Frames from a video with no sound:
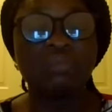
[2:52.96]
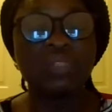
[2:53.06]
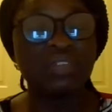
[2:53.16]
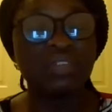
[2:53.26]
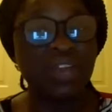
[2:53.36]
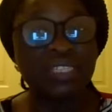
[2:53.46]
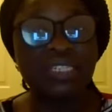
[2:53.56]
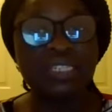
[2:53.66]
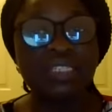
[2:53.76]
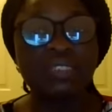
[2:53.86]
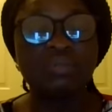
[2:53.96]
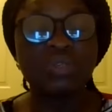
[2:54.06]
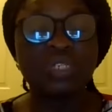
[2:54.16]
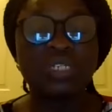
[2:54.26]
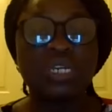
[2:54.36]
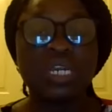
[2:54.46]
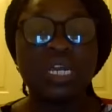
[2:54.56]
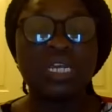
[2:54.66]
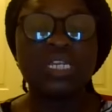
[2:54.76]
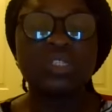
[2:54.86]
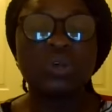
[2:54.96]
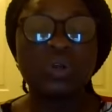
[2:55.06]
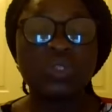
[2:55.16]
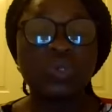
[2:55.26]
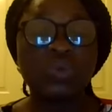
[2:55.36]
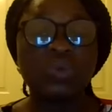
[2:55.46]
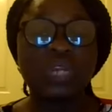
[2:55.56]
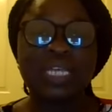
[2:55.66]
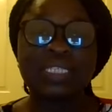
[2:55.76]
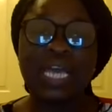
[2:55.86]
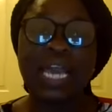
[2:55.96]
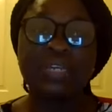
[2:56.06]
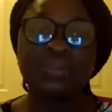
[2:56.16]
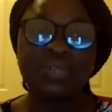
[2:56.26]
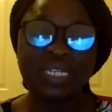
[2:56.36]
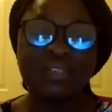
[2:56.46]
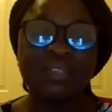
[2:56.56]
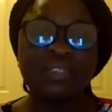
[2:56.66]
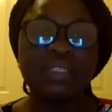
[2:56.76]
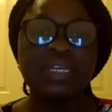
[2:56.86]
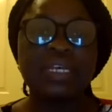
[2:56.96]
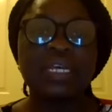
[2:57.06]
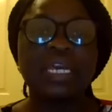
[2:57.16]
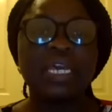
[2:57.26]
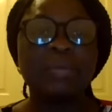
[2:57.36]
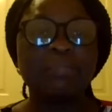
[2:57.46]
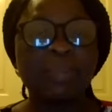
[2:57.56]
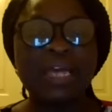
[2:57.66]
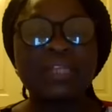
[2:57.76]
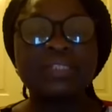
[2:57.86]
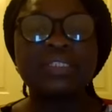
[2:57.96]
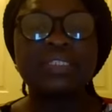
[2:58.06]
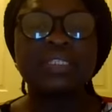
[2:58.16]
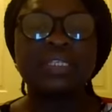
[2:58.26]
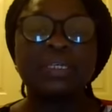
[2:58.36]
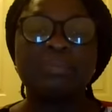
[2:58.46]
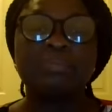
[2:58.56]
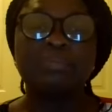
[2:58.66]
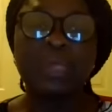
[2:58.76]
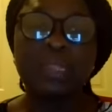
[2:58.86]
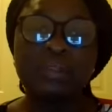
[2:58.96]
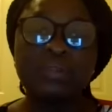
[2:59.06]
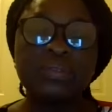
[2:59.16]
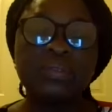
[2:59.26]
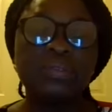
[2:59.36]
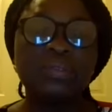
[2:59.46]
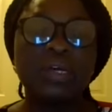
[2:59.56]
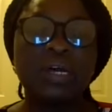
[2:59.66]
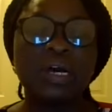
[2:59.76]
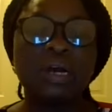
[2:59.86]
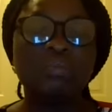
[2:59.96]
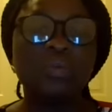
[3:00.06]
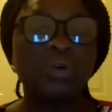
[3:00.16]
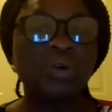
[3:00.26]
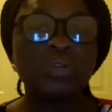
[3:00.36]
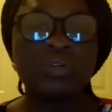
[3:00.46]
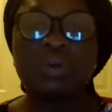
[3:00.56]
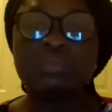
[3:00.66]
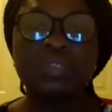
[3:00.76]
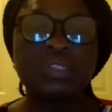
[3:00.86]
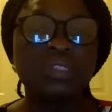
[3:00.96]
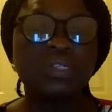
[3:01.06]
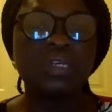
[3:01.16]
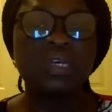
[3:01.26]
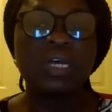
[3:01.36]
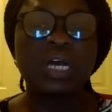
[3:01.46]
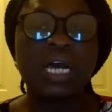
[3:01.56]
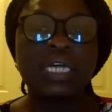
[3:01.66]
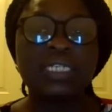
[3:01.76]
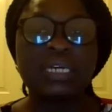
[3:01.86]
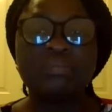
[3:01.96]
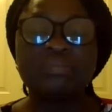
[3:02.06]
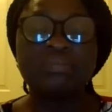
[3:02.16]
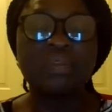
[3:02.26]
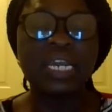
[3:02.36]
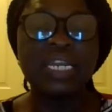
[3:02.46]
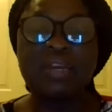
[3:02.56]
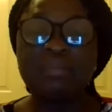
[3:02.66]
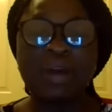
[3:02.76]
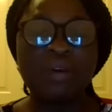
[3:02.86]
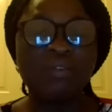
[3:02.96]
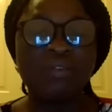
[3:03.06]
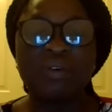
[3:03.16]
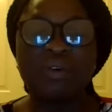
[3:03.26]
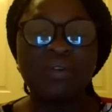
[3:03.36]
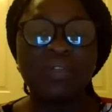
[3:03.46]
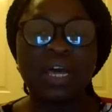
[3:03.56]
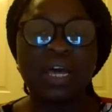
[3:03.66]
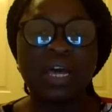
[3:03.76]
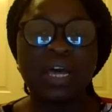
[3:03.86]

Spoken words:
devices, which is also known as IUDs, implants, pills, condoms, and a number of other